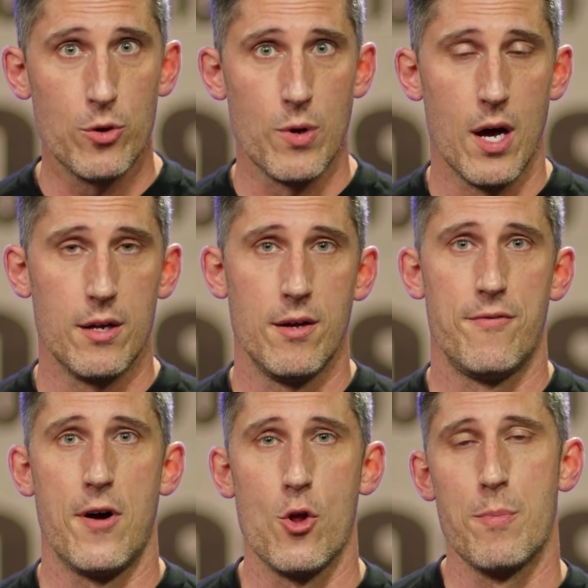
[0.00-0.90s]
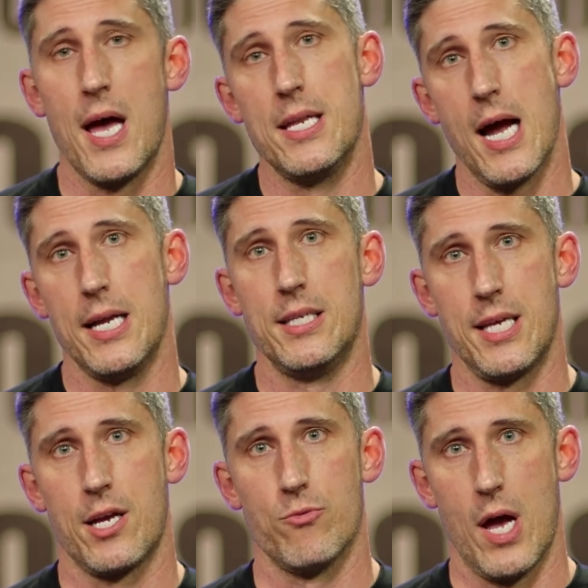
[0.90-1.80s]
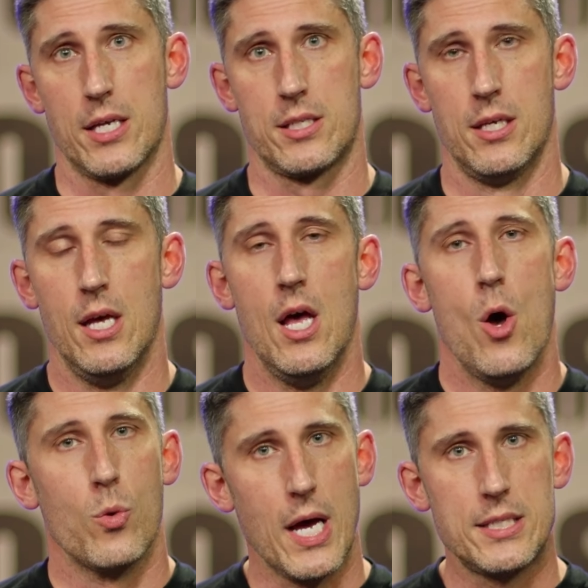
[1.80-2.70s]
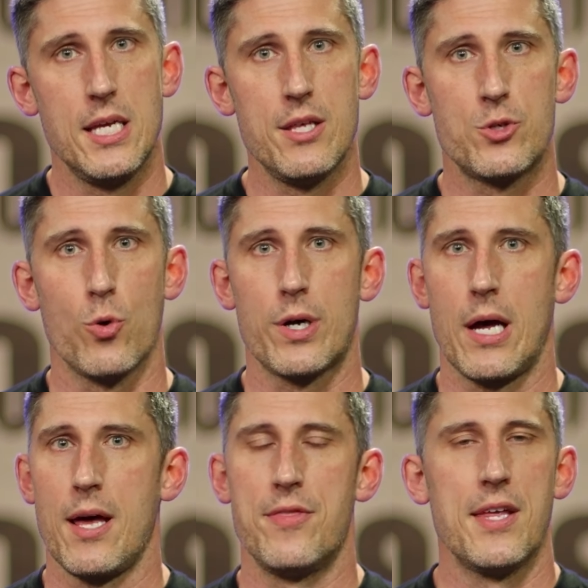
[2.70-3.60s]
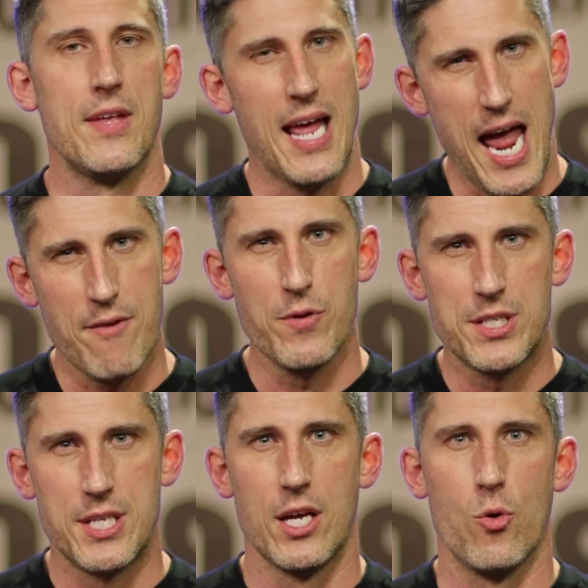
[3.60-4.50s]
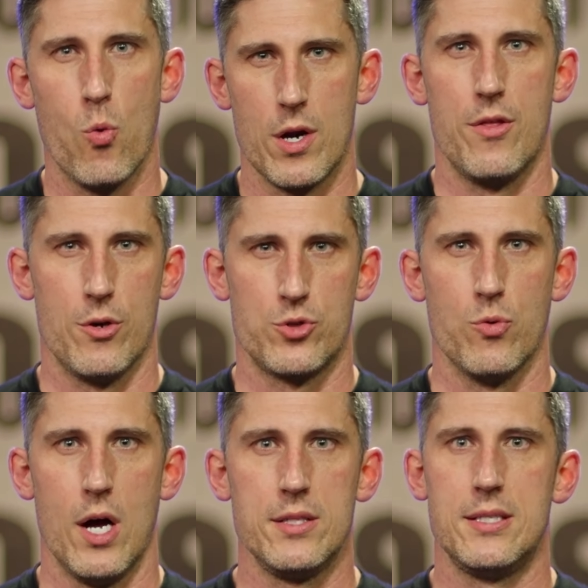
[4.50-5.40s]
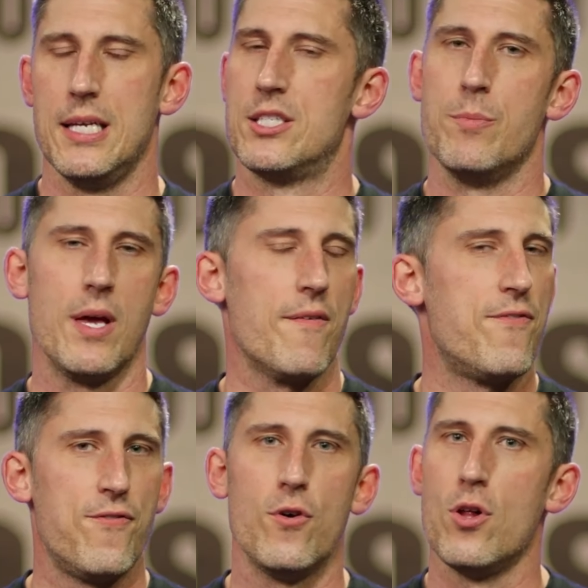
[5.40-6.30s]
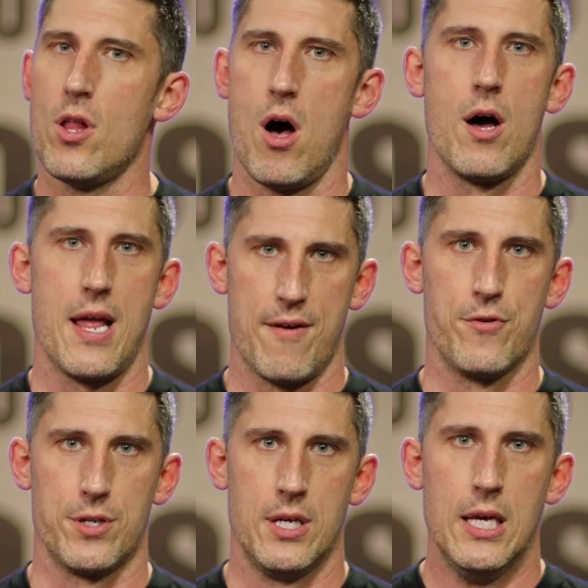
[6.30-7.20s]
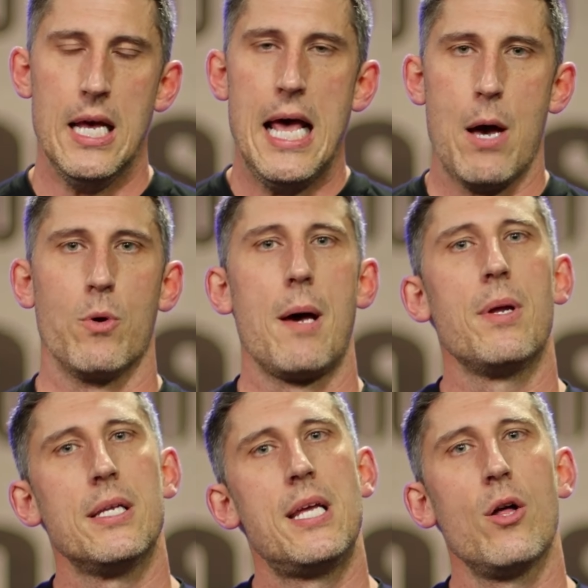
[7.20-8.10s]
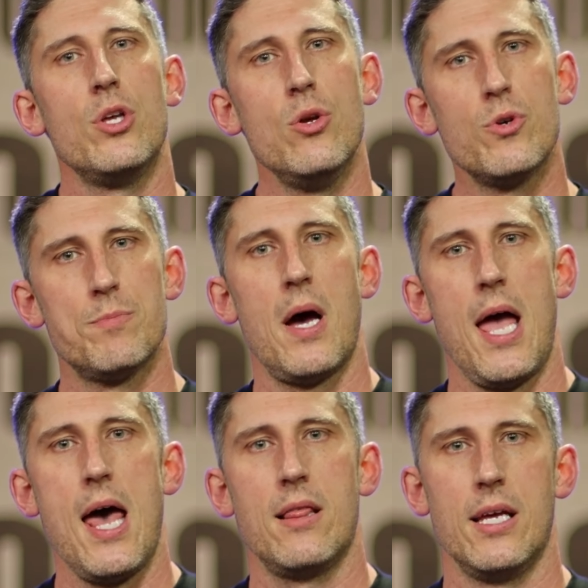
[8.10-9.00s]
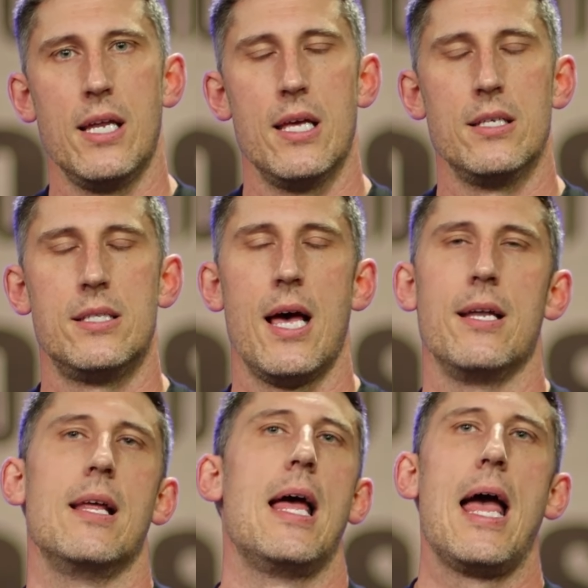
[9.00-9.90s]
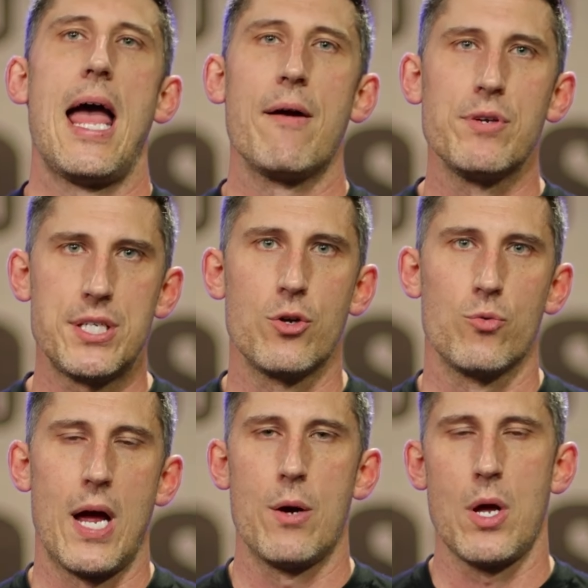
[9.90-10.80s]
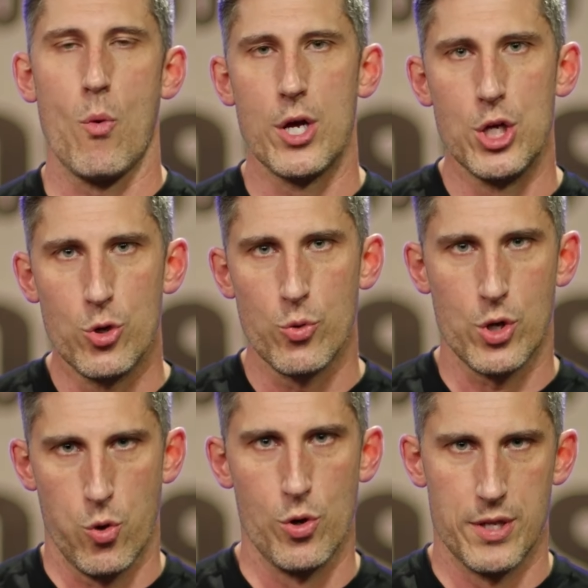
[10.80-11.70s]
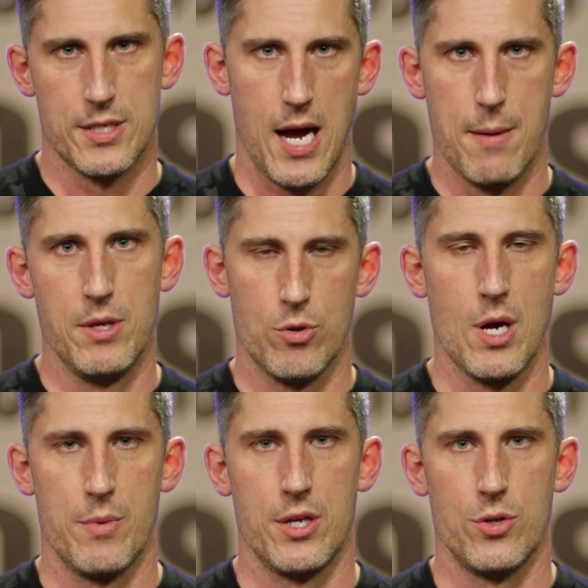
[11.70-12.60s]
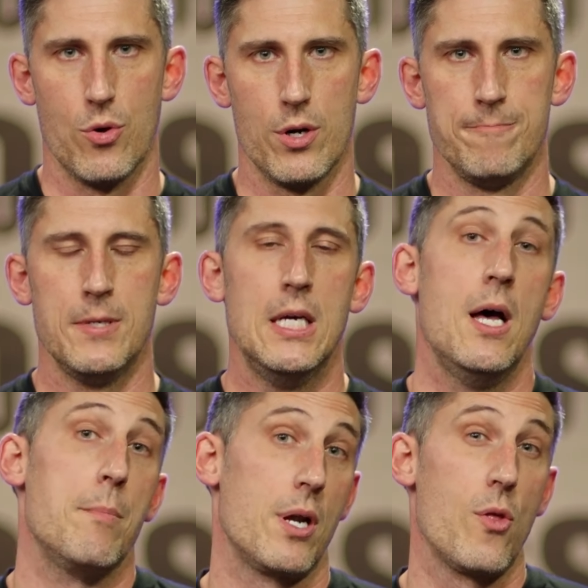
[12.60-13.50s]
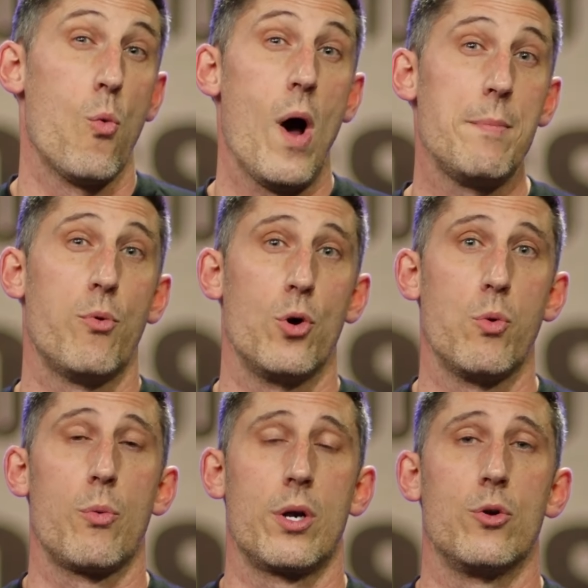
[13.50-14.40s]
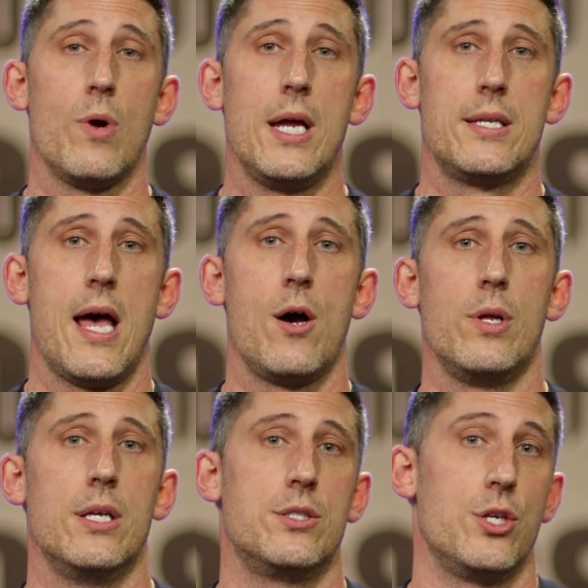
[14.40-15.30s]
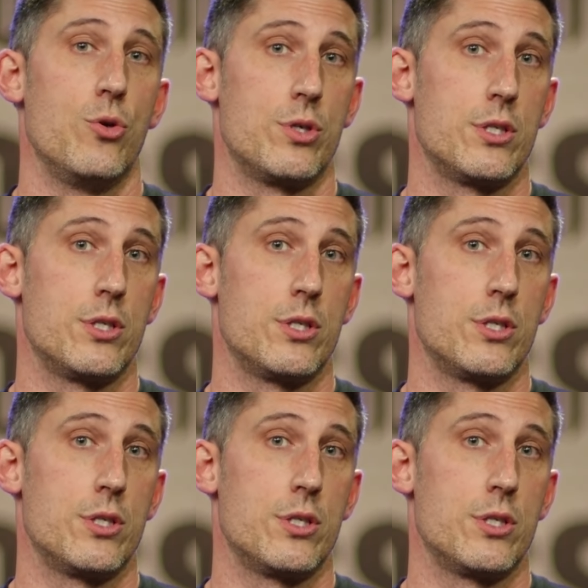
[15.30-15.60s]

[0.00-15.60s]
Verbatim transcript: meter run, followed by a ninety second rest. When I see this workout, I think that every single one of those runs needs to be a full-on effort. And what I'm going to tell you as my athlete is that every single round, I want you to record the time that you come in the door. But on the whiteboard, what we're going to write down is your